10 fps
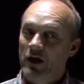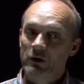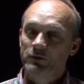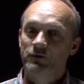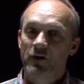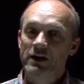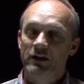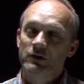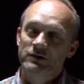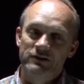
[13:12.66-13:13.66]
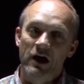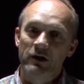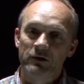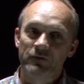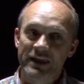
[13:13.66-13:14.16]
Thought it was funny, though, since
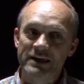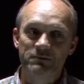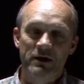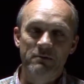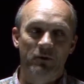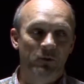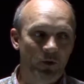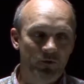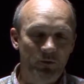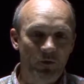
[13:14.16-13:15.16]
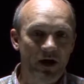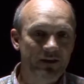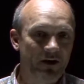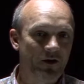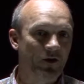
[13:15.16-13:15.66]
all of these people were from
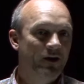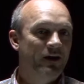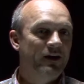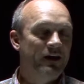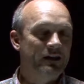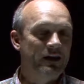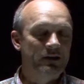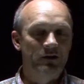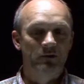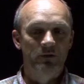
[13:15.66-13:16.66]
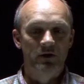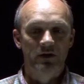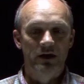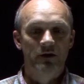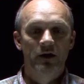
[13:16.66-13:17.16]
right there in the
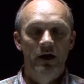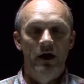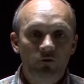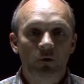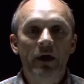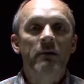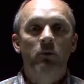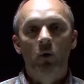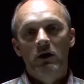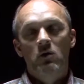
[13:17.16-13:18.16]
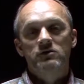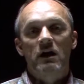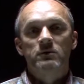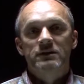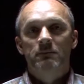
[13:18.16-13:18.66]
community. From that point, of
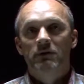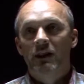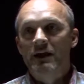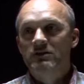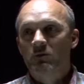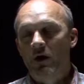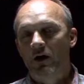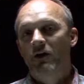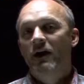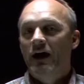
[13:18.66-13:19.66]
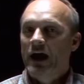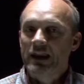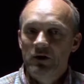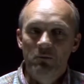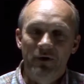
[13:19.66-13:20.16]
course, I was in a place where I
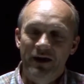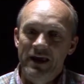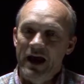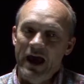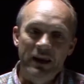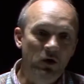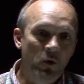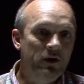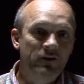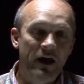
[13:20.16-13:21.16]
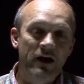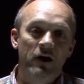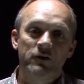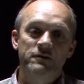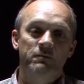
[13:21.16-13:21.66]
had no money. I had nowhere to take
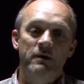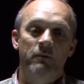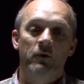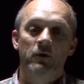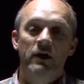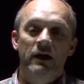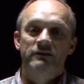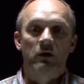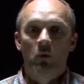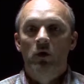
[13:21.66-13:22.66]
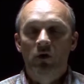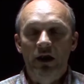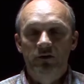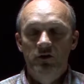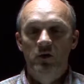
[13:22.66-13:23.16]
all these people. It's like, well, what do
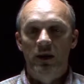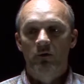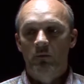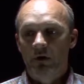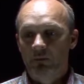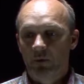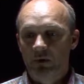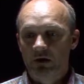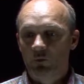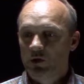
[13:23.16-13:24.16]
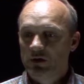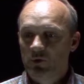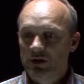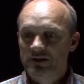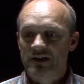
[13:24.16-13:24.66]
I do? And I remember being really,
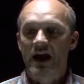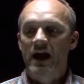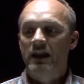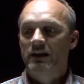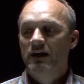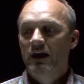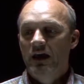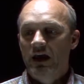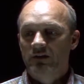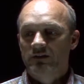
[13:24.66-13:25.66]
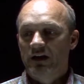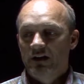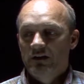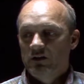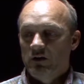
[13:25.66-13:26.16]
really sad. And it was
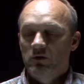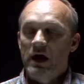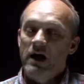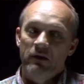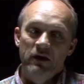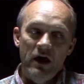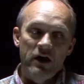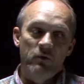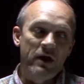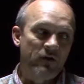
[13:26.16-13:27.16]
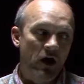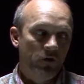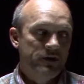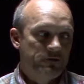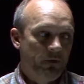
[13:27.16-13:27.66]
like, God, we have
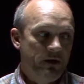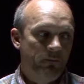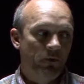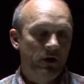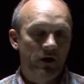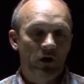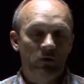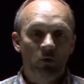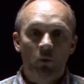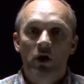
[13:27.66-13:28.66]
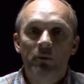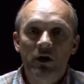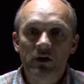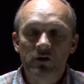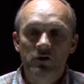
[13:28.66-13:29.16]
all these people here, and what am
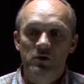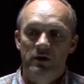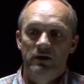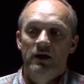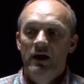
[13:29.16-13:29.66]
I going to do?